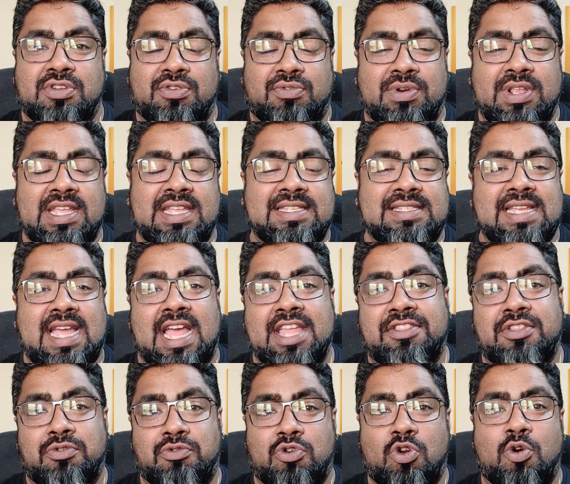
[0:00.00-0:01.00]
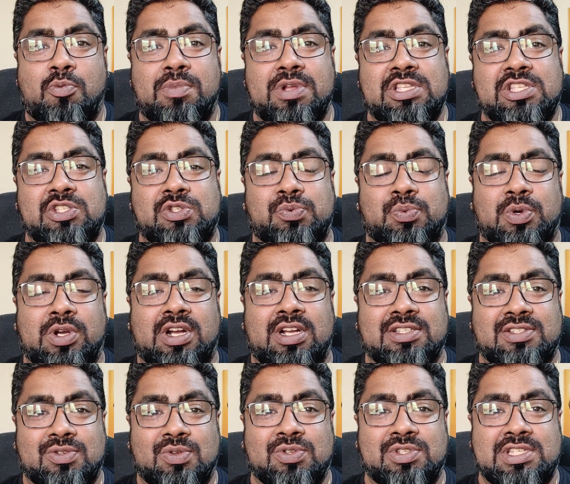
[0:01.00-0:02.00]
the Greeks and the Romans were
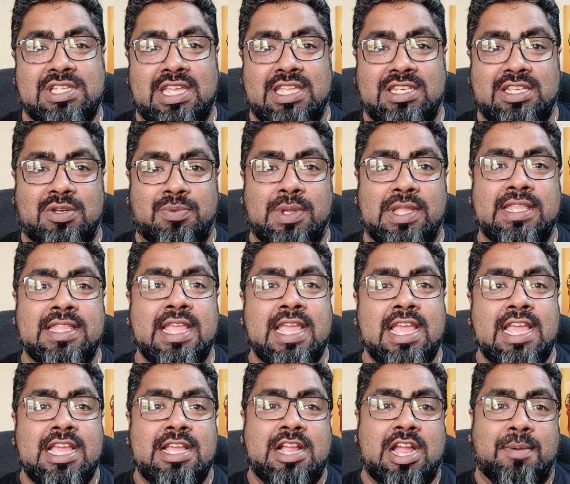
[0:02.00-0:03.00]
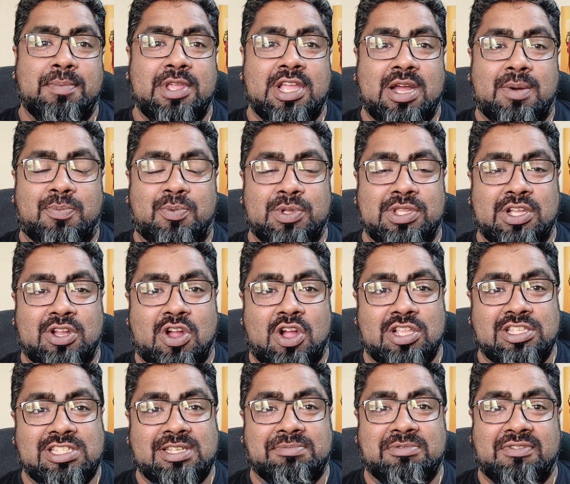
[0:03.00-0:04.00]
associated with coming up with the
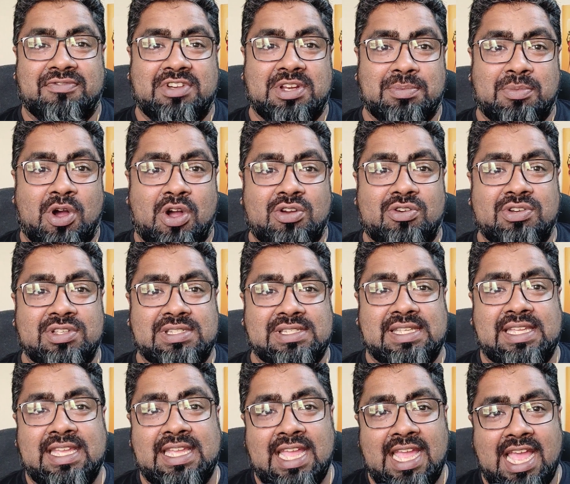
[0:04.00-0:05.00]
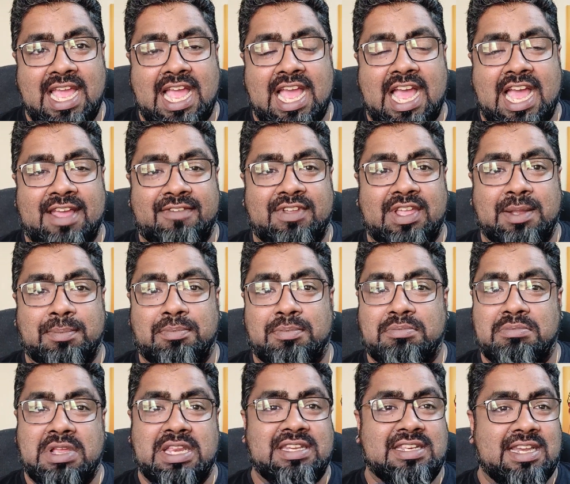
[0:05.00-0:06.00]
concept of democracy,
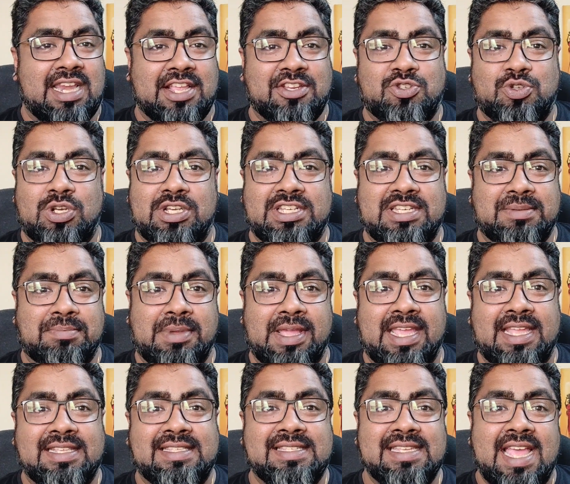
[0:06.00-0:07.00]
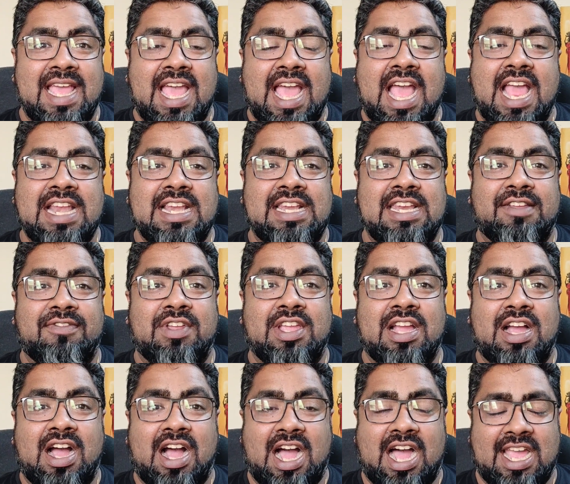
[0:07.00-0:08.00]
having intellectual debates, and
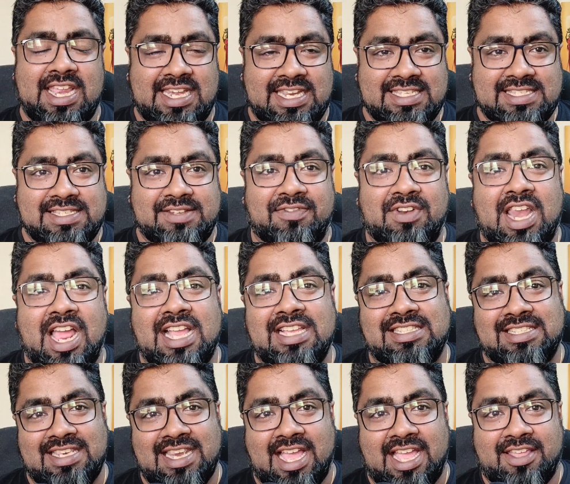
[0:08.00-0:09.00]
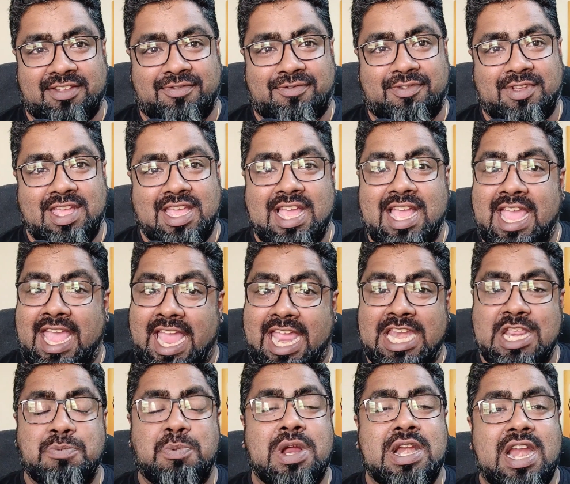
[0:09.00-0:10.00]
living a highly civilized life.
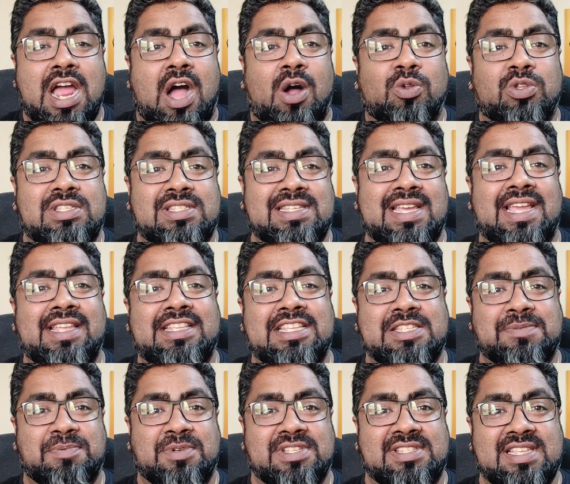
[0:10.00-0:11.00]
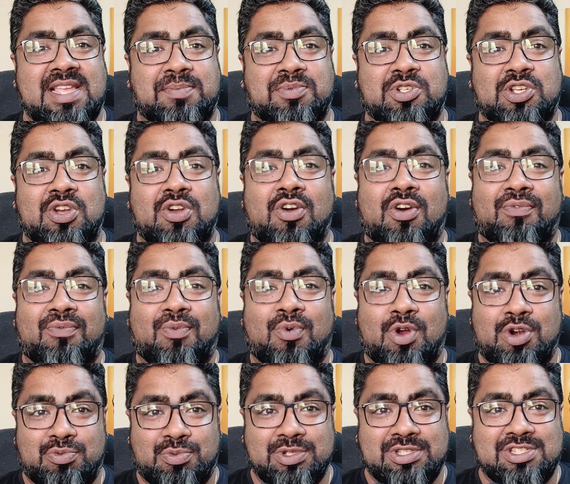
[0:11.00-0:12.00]
Anyone outside this perception of
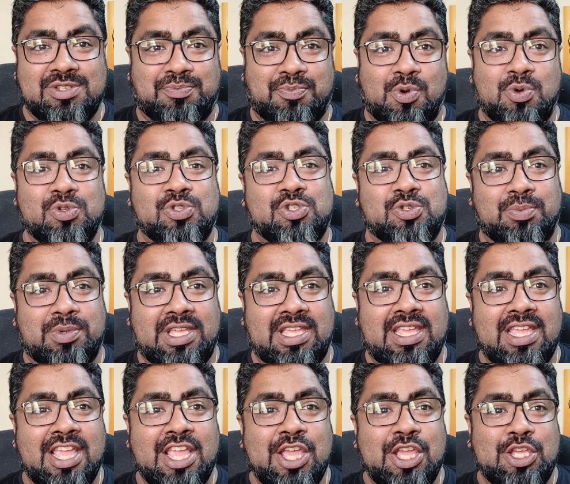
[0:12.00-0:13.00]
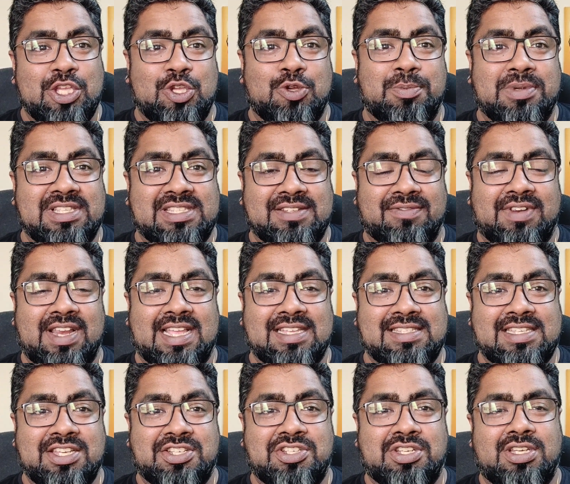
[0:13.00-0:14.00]
what was supposed to be human
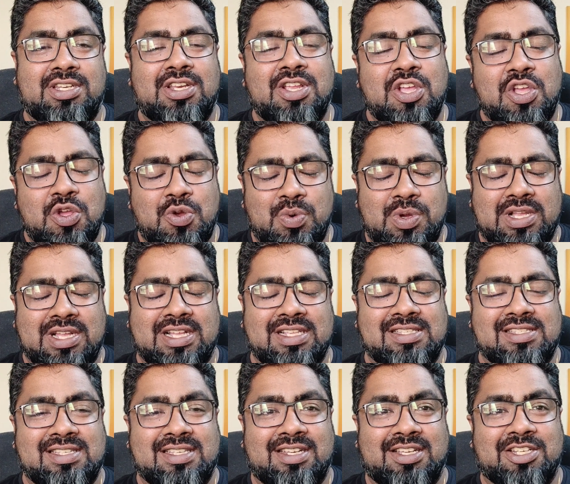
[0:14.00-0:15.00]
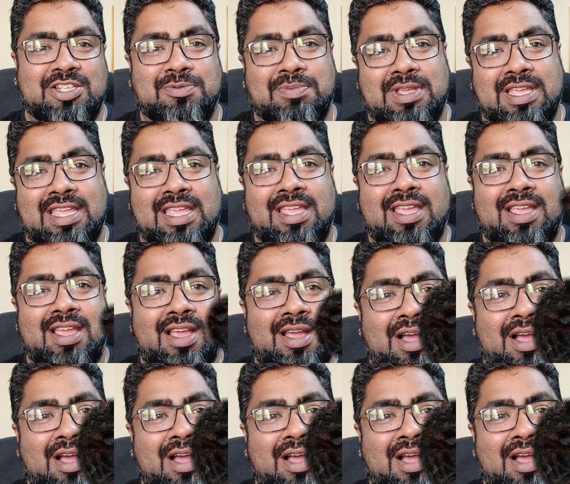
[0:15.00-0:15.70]
civilization were considered to be